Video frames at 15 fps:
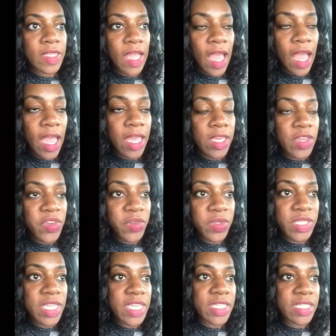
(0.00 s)
I
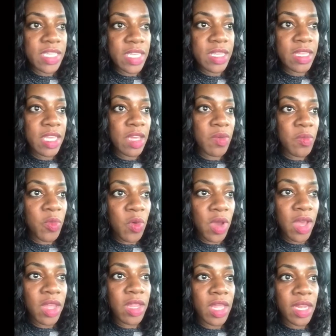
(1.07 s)
usually send them
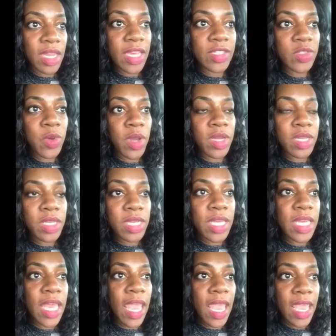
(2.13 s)
one
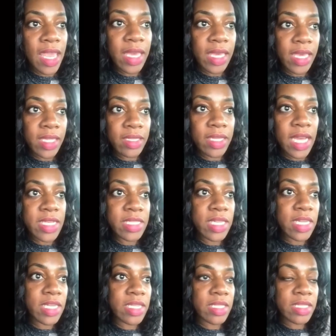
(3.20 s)
electronically, and I
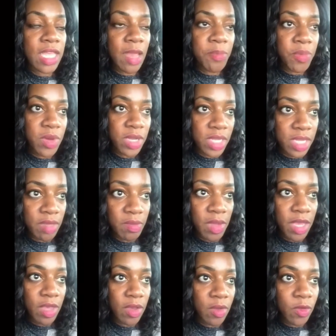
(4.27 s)
send a separate
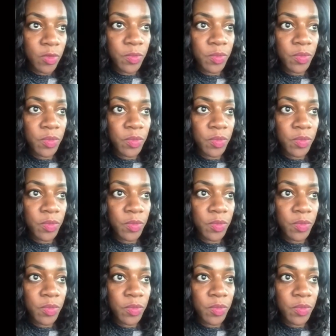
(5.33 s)
email